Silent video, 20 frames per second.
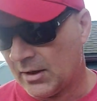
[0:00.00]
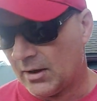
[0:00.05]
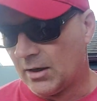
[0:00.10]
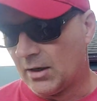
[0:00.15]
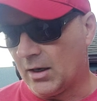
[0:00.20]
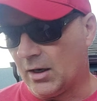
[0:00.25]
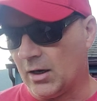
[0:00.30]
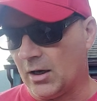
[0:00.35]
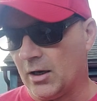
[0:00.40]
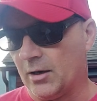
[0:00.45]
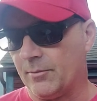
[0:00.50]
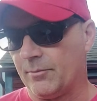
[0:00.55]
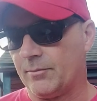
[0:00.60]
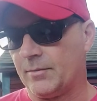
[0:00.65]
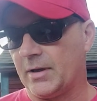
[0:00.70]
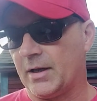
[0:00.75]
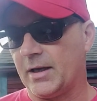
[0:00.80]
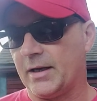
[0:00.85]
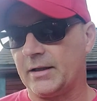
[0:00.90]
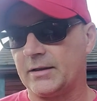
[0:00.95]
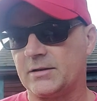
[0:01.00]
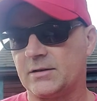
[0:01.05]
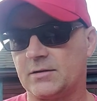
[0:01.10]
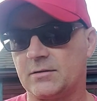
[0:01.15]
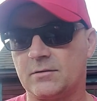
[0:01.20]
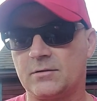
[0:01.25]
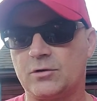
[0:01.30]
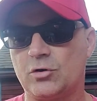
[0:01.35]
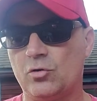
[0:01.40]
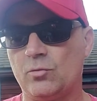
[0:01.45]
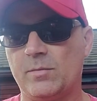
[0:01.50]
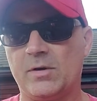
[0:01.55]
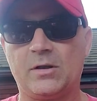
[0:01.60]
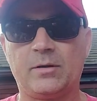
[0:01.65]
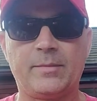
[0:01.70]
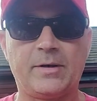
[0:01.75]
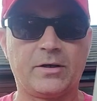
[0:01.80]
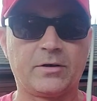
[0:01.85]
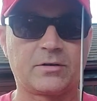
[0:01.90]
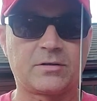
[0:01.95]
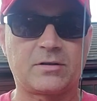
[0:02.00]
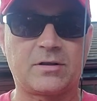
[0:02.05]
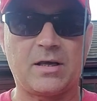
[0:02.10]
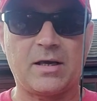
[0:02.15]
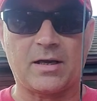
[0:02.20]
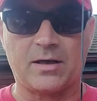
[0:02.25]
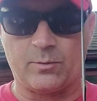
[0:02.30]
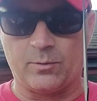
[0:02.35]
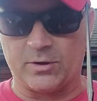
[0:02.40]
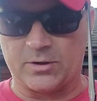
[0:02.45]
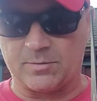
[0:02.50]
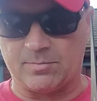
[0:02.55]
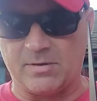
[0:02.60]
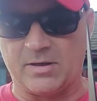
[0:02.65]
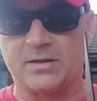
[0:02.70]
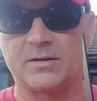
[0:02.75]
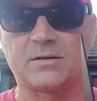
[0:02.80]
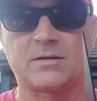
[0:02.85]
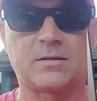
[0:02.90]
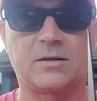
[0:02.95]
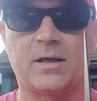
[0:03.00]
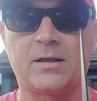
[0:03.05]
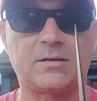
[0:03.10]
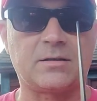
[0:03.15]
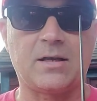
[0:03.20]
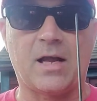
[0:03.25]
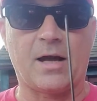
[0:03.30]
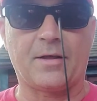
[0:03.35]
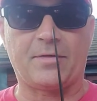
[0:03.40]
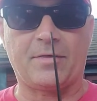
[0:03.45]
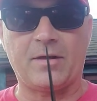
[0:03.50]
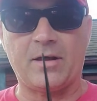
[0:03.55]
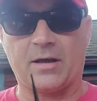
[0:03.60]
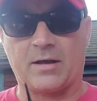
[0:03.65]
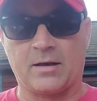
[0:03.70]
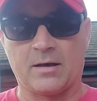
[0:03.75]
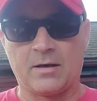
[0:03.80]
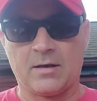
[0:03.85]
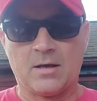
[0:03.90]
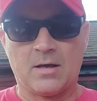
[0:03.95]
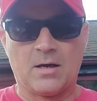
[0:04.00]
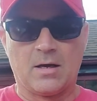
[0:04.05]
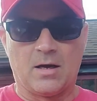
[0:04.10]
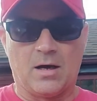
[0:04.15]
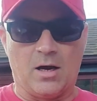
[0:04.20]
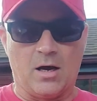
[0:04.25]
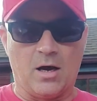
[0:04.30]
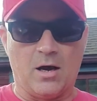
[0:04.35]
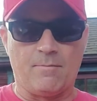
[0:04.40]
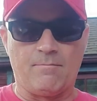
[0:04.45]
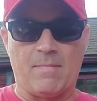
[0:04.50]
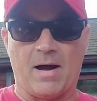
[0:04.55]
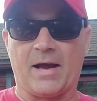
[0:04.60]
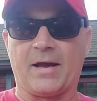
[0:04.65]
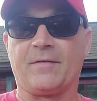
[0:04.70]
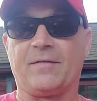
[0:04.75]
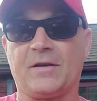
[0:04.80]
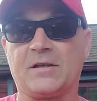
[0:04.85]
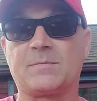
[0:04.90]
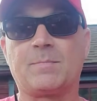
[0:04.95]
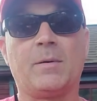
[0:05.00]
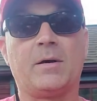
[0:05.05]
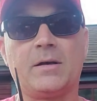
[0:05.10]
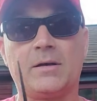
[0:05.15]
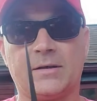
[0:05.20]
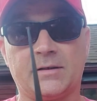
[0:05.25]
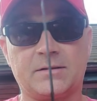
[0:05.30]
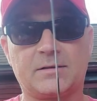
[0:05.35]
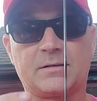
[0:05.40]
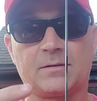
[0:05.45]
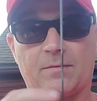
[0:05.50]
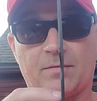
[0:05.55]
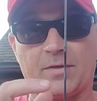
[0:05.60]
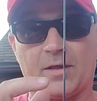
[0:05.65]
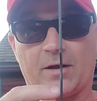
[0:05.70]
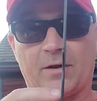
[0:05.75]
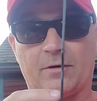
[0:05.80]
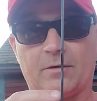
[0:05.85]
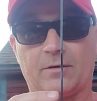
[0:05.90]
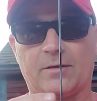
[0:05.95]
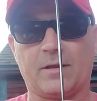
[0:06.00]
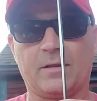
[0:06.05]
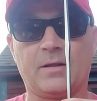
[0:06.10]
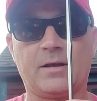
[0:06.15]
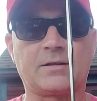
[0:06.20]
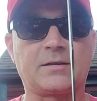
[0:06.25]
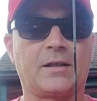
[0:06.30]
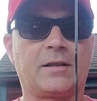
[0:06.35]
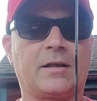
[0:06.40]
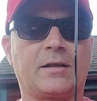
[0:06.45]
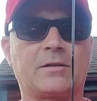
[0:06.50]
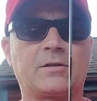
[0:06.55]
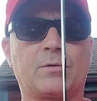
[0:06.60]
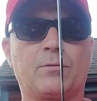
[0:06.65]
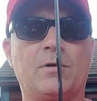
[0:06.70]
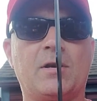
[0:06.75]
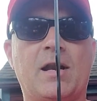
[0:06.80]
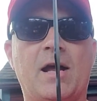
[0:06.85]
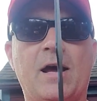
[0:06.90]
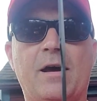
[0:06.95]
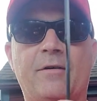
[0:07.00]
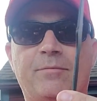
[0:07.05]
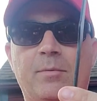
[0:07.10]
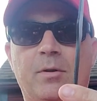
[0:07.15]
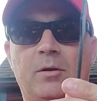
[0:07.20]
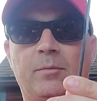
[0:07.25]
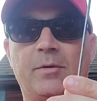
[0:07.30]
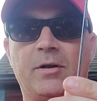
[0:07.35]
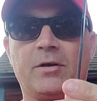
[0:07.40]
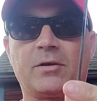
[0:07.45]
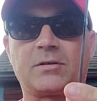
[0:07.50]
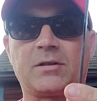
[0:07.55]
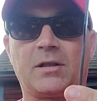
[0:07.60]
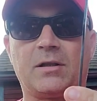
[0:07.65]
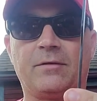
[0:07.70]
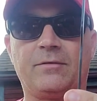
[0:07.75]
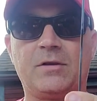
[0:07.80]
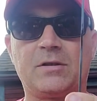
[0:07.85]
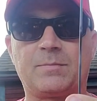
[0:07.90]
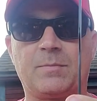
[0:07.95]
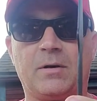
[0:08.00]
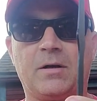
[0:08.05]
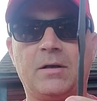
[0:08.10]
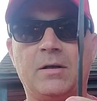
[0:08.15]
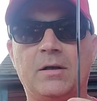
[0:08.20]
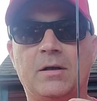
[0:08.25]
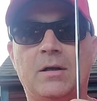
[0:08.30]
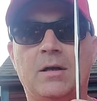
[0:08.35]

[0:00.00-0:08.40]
And it's 2 millimeters thick, which means it's not thick. My Avispa is thicker than this. I think it's 3.5 millimeters on the Avispa.